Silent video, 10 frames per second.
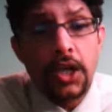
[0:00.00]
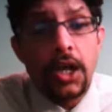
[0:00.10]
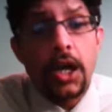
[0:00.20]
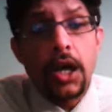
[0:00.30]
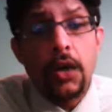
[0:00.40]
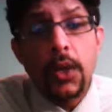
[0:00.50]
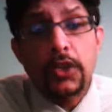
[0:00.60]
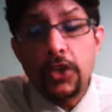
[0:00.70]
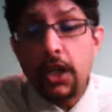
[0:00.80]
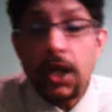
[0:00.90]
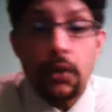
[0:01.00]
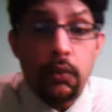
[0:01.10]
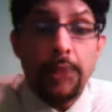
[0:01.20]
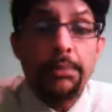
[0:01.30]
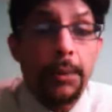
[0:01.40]
where Sri Lanka
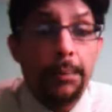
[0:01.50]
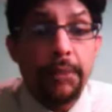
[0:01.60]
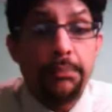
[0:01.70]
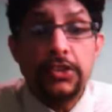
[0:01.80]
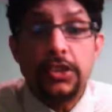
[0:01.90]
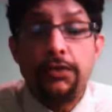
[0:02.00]
won by a big margin.